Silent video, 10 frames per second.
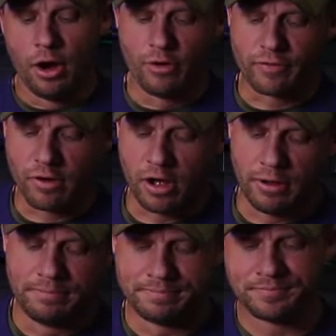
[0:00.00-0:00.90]

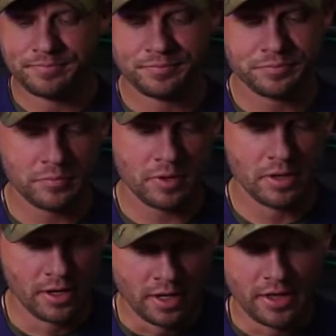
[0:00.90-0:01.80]
Overall,
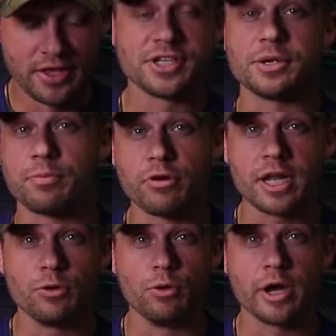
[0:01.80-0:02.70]
this is a
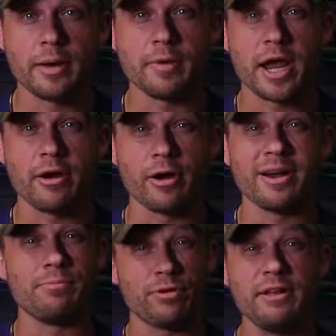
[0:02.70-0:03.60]
pretty cool carrier
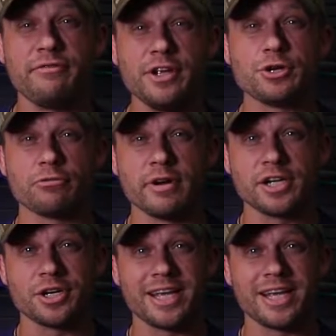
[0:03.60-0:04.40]
and pretty feature rich,